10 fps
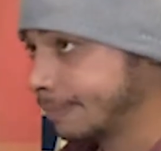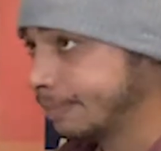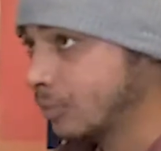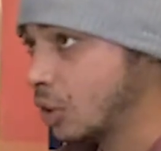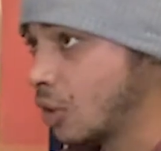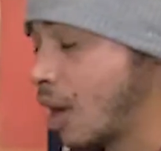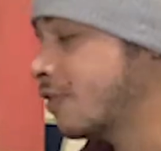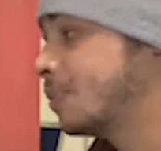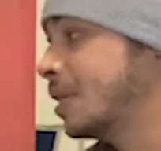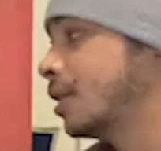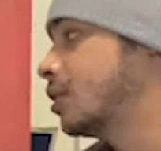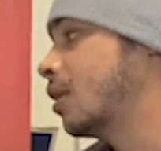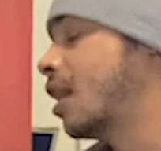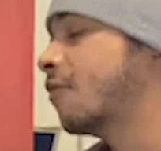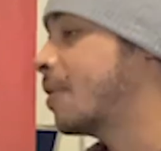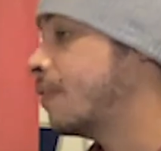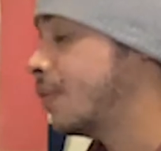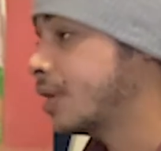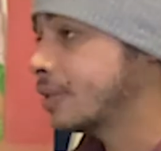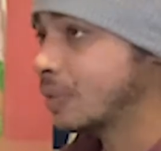Mm-hmm. You know, I've spoken to a lot of my
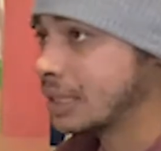friends